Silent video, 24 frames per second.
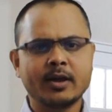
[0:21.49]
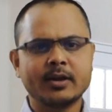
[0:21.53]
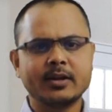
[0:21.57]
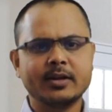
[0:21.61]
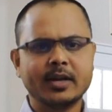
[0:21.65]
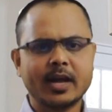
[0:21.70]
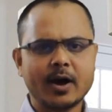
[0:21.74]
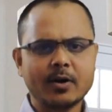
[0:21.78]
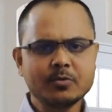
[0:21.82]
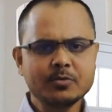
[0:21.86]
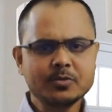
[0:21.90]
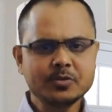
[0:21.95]

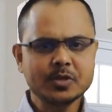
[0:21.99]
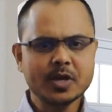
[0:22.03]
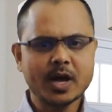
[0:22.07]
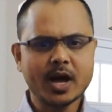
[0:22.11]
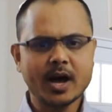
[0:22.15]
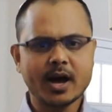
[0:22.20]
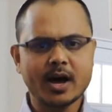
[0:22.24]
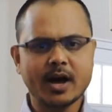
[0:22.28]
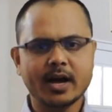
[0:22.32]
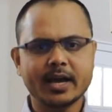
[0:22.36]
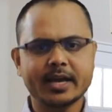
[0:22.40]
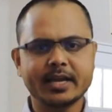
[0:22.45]
Nouns
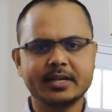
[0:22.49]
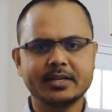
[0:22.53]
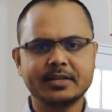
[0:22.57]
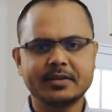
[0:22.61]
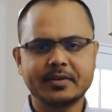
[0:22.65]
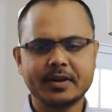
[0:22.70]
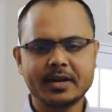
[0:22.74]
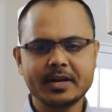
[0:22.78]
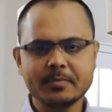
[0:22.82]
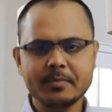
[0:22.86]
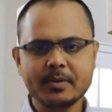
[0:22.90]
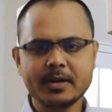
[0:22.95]
are
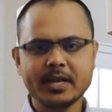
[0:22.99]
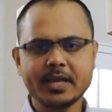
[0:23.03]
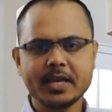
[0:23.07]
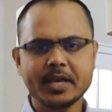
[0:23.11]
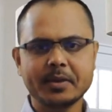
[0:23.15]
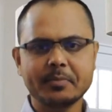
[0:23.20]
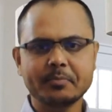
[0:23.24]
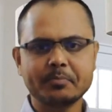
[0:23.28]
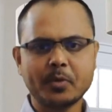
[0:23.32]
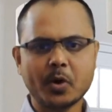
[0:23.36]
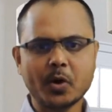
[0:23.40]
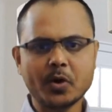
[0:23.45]

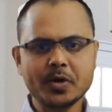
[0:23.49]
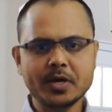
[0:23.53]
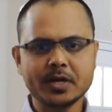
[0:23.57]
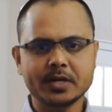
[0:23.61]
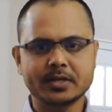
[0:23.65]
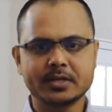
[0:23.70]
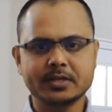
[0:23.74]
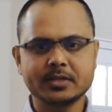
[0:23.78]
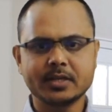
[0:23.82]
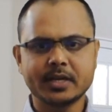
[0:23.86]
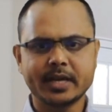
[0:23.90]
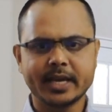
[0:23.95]
incredibly
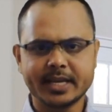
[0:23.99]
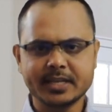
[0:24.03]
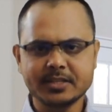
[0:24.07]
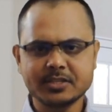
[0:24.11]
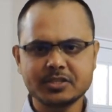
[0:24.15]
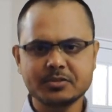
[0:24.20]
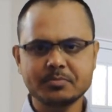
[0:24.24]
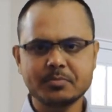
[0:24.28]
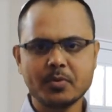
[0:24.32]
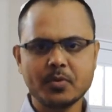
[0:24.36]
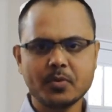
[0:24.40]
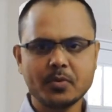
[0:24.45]
important in
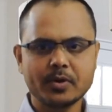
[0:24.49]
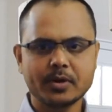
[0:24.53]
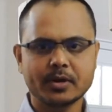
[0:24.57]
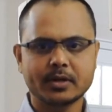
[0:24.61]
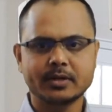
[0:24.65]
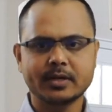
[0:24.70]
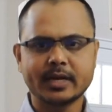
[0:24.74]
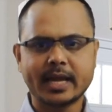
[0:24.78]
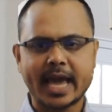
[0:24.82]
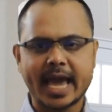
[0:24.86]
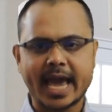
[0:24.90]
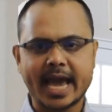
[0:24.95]

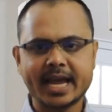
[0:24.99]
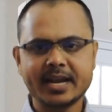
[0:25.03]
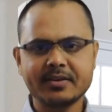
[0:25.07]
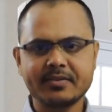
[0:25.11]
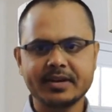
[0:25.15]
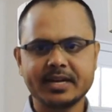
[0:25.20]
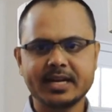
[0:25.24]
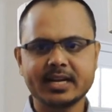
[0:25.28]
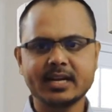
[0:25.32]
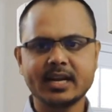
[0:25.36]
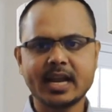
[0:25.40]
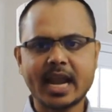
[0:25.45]
spoken and
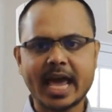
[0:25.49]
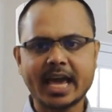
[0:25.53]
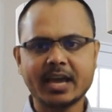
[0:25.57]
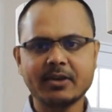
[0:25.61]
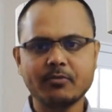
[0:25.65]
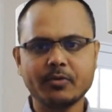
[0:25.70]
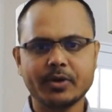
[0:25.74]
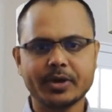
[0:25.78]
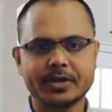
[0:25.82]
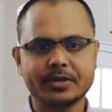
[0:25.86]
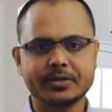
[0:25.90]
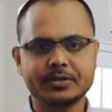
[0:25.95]
written
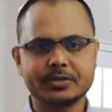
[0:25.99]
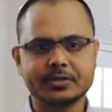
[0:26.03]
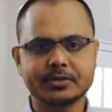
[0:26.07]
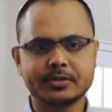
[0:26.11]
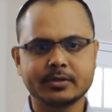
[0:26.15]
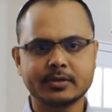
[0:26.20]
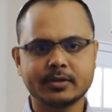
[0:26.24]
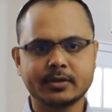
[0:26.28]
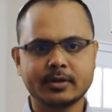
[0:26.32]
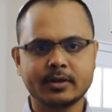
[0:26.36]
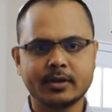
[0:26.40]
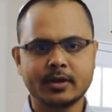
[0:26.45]
language.
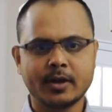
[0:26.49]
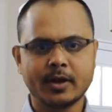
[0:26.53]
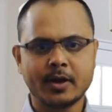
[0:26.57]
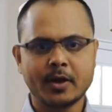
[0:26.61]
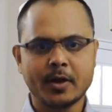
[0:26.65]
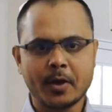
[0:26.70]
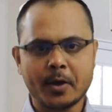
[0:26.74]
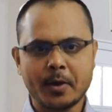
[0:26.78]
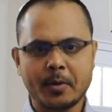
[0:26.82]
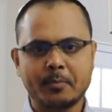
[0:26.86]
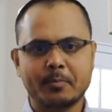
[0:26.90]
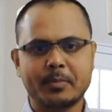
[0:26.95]

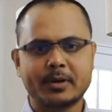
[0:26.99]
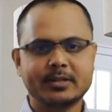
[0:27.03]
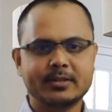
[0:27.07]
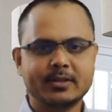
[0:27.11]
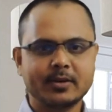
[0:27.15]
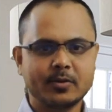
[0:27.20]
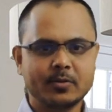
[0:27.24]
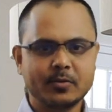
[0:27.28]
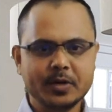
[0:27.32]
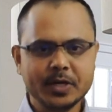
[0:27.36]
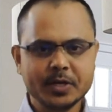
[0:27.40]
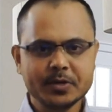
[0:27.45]
But the
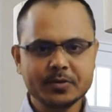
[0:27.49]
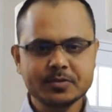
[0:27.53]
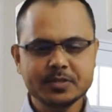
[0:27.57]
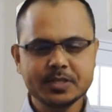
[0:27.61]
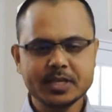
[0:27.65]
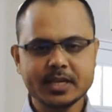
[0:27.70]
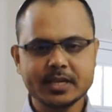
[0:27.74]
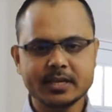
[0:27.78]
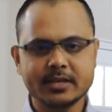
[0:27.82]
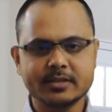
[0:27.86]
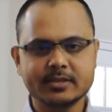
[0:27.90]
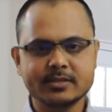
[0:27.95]
good news
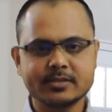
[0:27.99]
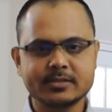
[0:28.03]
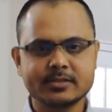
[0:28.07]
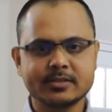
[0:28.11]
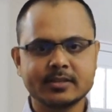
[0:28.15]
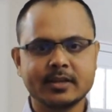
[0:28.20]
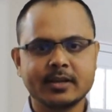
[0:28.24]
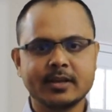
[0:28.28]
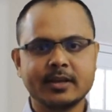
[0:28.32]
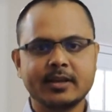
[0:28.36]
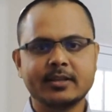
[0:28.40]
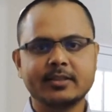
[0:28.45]

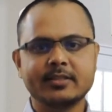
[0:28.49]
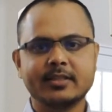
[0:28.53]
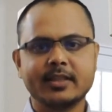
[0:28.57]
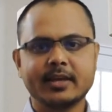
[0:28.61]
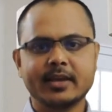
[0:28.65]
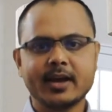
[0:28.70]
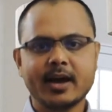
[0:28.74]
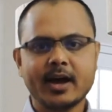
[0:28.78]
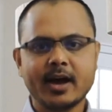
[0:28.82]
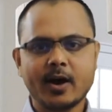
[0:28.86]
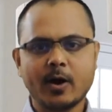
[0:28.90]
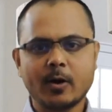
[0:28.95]
is
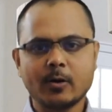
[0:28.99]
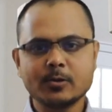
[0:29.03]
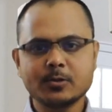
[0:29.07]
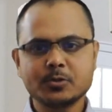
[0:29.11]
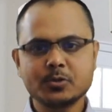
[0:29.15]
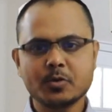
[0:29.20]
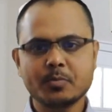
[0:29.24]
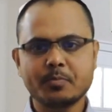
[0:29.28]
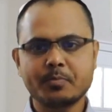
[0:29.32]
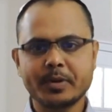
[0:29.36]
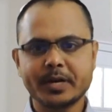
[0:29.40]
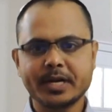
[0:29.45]
they are
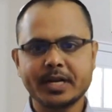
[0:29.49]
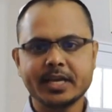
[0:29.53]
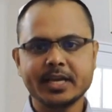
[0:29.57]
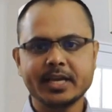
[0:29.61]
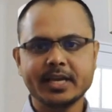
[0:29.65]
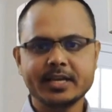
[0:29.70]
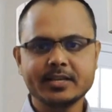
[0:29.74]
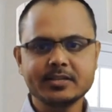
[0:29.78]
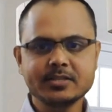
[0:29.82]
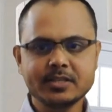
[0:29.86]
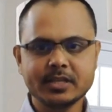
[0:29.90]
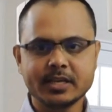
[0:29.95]
also pretty
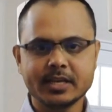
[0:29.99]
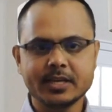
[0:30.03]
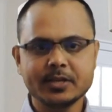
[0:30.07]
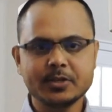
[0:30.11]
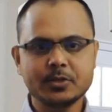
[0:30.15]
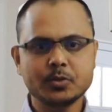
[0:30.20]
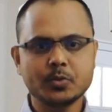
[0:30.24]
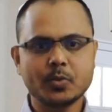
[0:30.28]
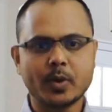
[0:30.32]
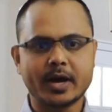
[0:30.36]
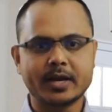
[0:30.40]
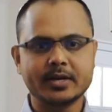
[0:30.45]
easy
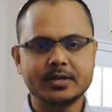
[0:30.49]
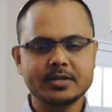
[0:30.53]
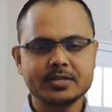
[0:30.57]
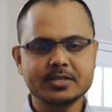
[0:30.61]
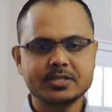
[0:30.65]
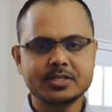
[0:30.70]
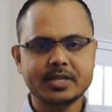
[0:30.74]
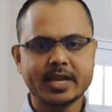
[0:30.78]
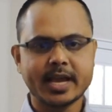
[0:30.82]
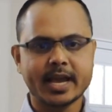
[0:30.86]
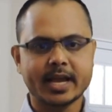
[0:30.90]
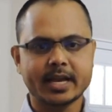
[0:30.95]
to
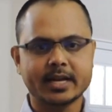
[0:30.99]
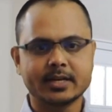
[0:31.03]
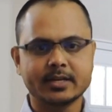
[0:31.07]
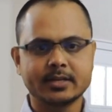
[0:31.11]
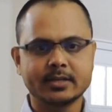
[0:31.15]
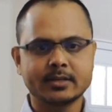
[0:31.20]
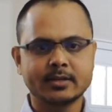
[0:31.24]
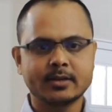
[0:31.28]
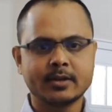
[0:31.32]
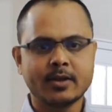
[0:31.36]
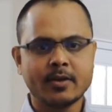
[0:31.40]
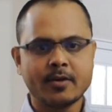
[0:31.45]

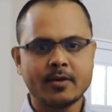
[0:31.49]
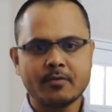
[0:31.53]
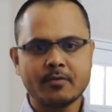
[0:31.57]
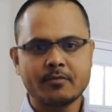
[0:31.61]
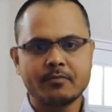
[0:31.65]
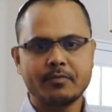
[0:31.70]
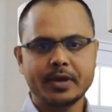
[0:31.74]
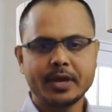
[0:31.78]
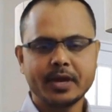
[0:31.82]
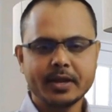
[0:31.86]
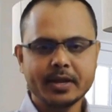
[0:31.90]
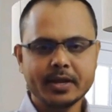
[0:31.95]
understand.
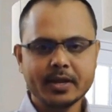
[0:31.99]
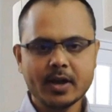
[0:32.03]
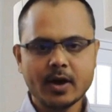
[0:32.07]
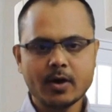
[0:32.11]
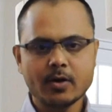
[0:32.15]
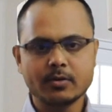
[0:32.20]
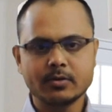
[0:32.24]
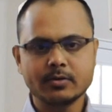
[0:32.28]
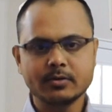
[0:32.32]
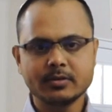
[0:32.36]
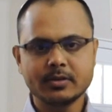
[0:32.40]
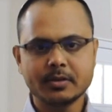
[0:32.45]
Figuring
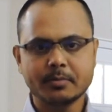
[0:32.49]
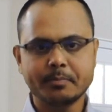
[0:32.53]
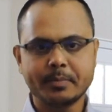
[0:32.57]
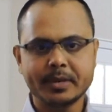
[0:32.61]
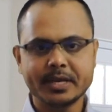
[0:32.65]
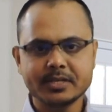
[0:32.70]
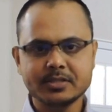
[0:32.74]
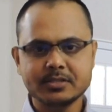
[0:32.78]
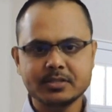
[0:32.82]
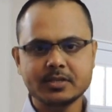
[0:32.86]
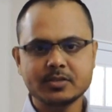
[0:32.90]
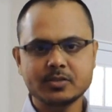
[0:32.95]
out the
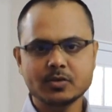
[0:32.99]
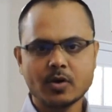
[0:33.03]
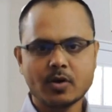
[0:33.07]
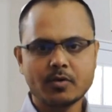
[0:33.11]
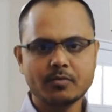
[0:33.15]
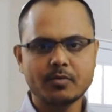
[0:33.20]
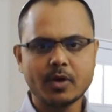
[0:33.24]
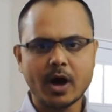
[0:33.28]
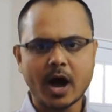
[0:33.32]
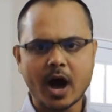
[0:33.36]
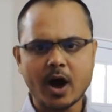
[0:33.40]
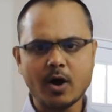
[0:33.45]
basics
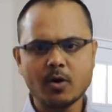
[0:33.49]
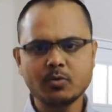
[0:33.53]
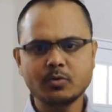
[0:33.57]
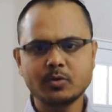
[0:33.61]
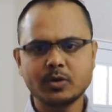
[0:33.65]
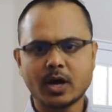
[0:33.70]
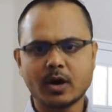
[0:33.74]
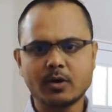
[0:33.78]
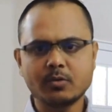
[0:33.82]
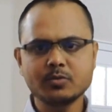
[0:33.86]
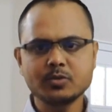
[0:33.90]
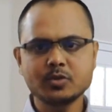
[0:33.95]
of how
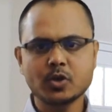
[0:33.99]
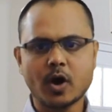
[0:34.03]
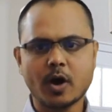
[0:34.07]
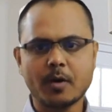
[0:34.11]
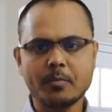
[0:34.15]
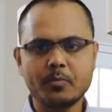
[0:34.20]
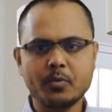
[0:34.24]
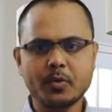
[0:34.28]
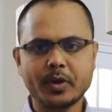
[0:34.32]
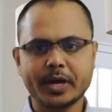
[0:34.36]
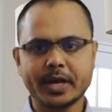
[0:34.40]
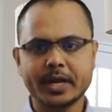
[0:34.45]
nouns
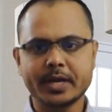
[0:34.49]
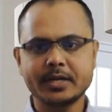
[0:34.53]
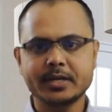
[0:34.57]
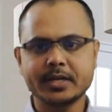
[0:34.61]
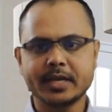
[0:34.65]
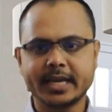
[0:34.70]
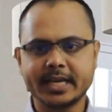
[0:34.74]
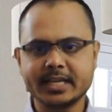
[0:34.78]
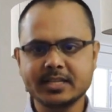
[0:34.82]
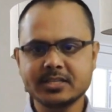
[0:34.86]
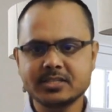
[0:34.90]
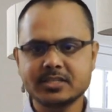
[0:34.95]
operate
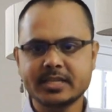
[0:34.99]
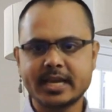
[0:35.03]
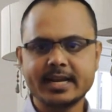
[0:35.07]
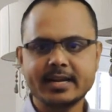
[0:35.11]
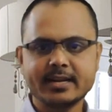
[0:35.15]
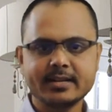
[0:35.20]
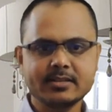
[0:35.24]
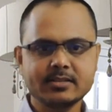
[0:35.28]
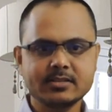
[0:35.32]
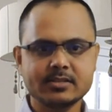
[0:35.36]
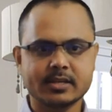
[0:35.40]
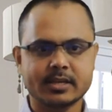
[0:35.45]
in
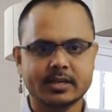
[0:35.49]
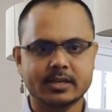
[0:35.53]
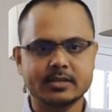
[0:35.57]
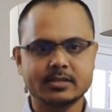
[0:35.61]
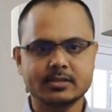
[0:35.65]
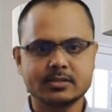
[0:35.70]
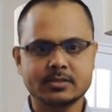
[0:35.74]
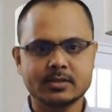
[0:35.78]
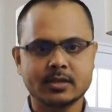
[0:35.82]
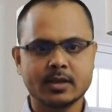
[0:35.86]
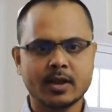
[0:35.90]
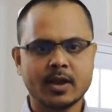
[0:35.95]

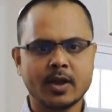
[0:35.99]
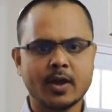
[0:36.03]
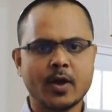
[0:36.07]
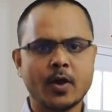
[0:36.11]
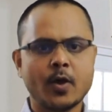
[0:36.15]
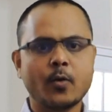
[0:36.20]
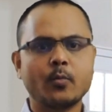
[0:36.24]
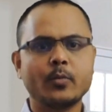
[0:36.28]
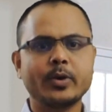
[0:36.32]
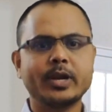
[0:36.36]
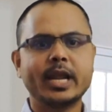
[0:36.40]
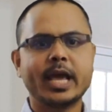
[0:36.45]
sentences
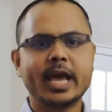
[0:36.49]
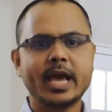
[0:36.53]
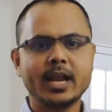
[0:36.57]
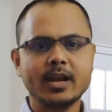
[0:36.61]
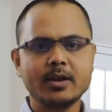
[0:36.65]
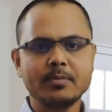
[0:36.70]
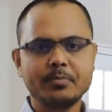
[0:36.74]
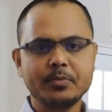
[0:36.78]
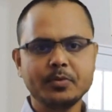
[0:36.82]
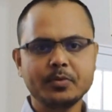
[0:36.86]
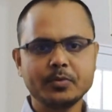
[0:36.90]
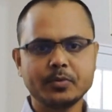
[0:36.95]
will
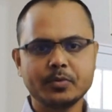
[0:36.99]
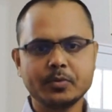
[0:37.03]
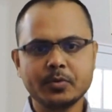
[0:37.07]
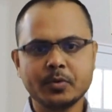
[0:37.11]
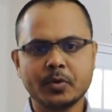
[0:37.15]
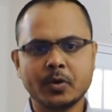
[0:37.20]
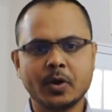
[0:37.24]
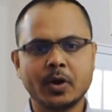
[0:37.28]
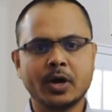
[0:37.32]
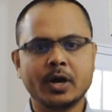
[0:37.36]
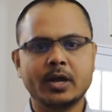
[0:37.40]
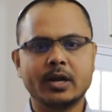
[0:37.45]
help
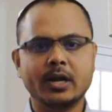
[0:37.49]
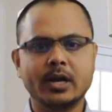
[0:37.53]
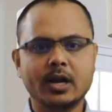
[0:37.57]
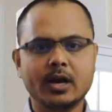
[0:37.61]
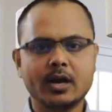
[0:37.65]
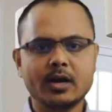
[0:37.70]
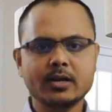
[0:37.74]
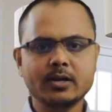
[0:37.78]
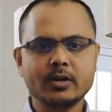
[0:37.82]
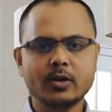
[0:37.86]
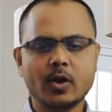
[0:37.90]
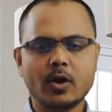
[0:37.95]
you
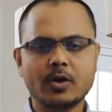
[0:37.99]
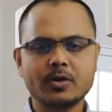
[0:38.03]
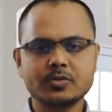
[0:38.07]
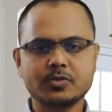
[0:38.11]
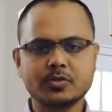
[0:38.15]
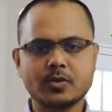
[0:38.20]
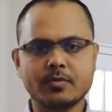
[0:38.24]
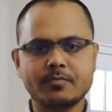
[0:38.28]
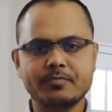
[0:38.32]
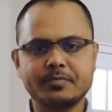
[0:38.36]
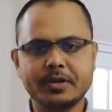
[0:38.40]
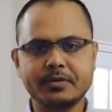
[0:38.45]
learn
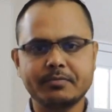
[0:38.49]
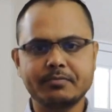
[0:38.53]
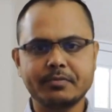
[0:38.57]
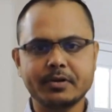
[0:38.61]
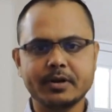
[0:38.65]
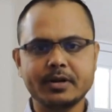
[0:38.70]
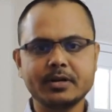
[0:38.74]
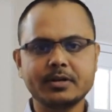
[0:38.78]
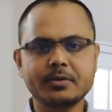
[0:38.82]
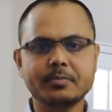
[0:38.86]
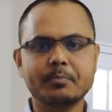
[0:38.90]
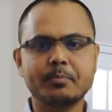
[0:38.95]
lots of
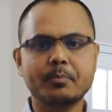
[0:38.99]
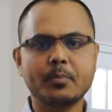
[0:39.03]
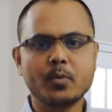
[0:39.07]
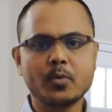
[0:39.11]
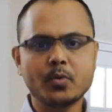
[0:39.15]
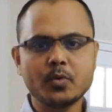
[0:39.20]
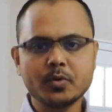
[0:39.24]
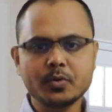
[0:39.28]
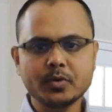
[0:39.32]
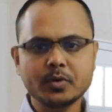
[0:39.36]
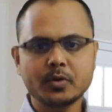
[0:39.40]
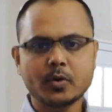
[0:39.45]
different
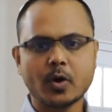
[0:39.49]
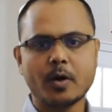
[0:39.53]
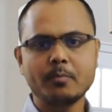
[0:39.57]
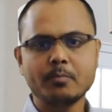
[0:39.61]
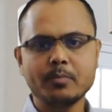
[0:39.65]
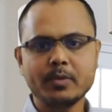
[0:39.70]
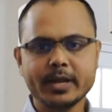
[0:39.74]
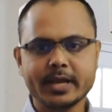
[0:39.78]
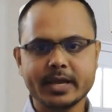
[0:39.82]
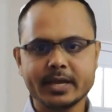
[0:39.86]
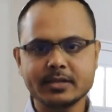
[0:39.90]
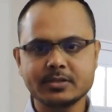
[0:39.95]
more
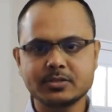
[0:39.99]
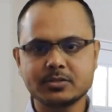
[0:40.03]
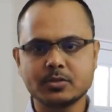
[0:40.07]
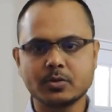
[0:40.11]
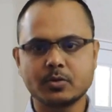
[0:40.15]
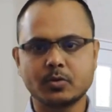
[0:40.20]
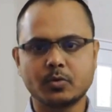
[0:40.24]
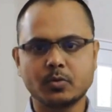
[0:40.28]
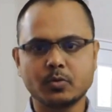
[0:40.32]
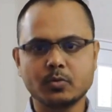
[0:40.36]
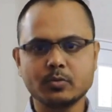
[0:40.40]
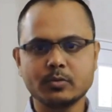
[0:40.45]
complex
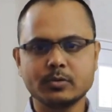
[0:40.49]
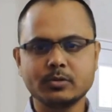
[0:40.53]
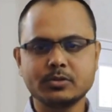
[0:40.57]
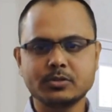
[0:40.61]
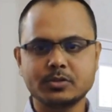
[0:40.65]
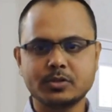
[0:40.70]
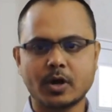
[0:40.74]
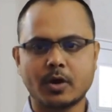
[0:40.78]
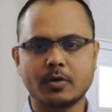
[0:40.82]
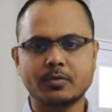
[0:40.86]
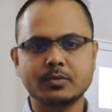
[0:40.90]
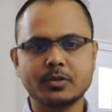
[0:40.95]
rules
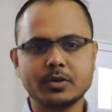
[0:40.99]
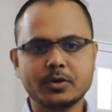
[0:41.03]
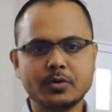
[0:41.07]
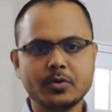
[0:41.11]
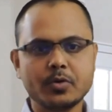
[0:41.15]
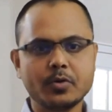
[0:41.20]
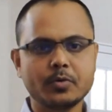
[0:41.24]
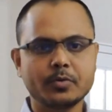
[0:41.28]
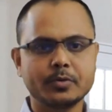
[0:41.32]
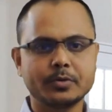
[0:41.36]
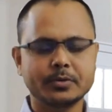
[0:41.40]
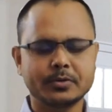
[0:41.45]
down the
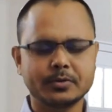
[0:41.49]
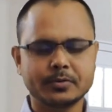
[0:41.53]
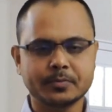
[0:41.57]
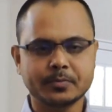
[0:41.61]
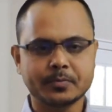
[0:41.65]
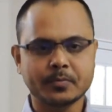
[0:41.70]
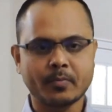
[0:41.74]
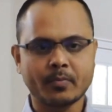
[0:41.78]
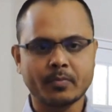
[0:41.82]
road.